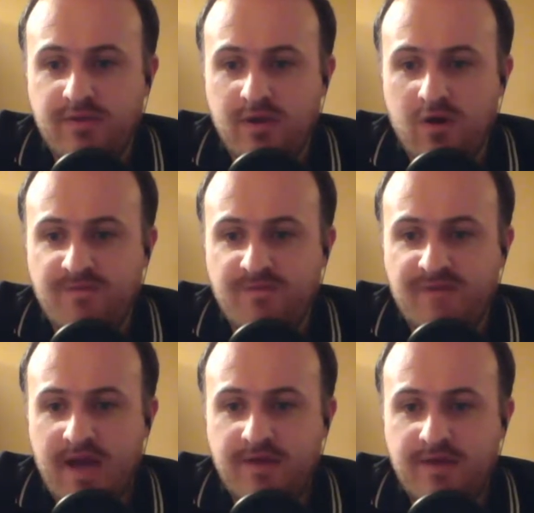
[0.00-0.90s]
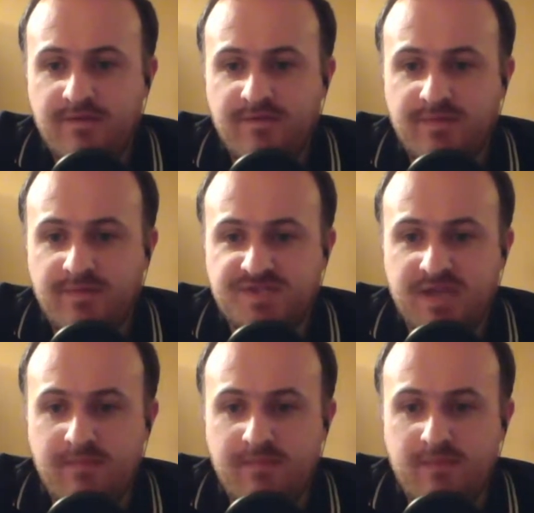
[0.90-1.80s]
They all fed from the
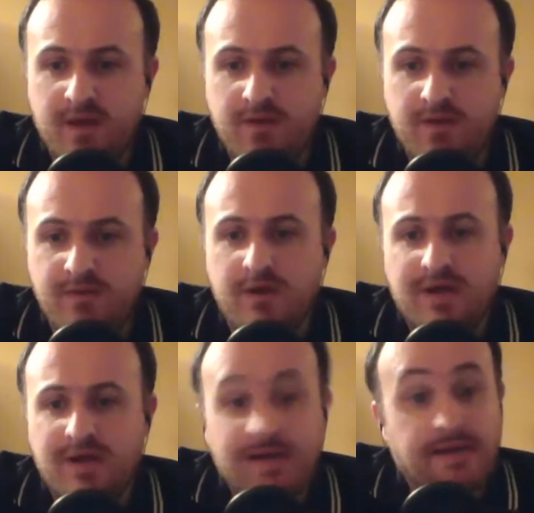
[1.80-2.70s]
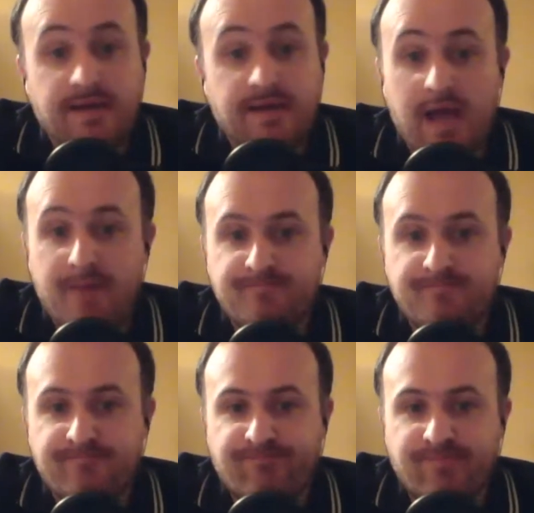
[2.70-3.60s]
same mucky draw. Yeah,
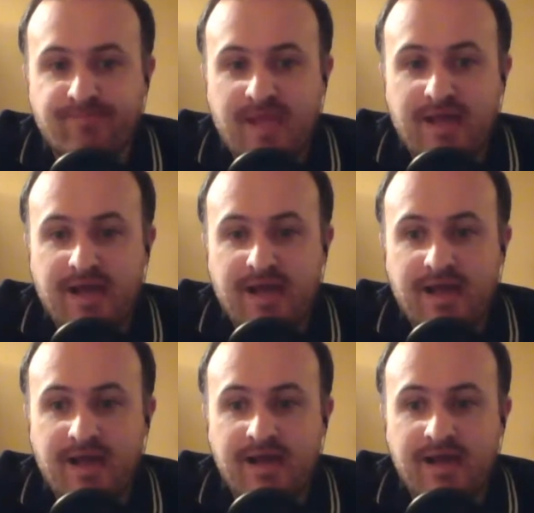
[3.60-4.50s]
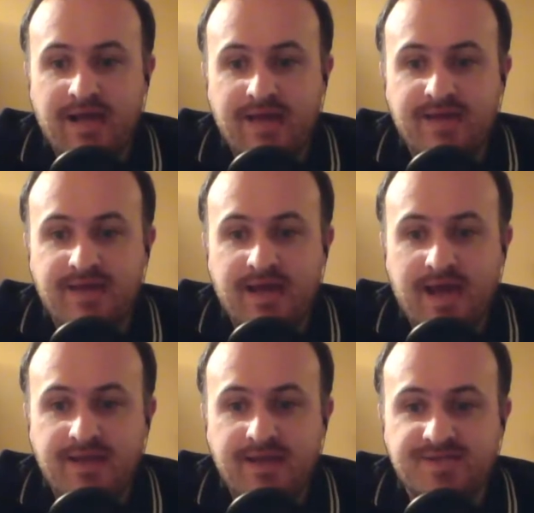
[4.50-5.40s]
I
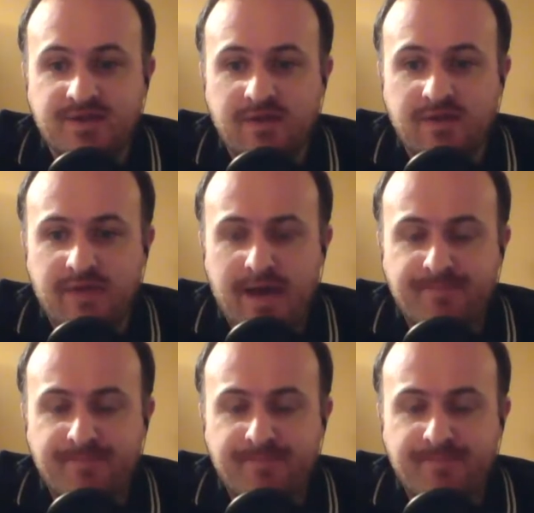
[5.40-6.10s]
can't disagree with that.